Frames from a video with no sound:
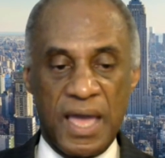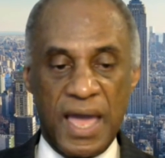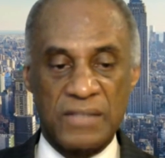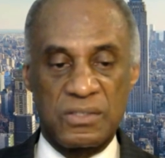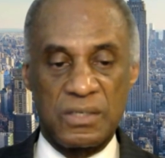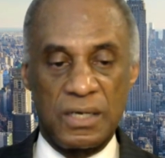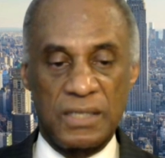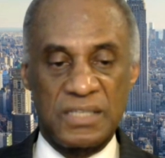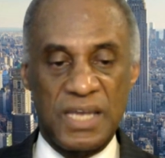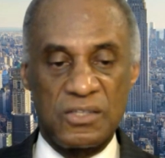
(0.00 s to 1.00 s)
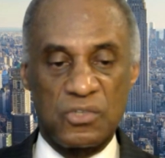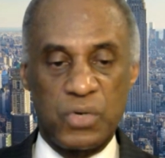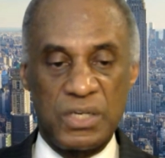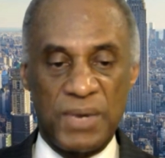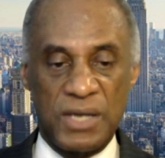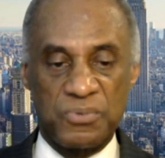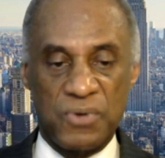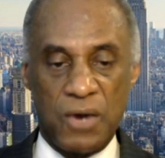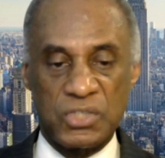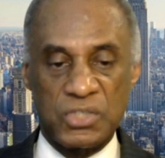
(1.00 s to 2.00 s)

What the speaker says: at 10 to 20 miles per hour.